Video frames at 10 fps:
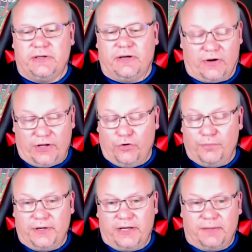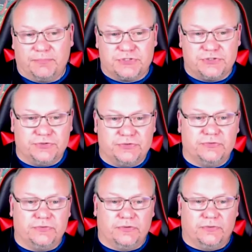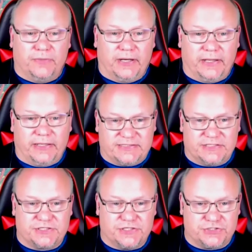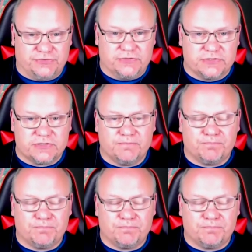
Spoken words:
I opened it up to my existing students.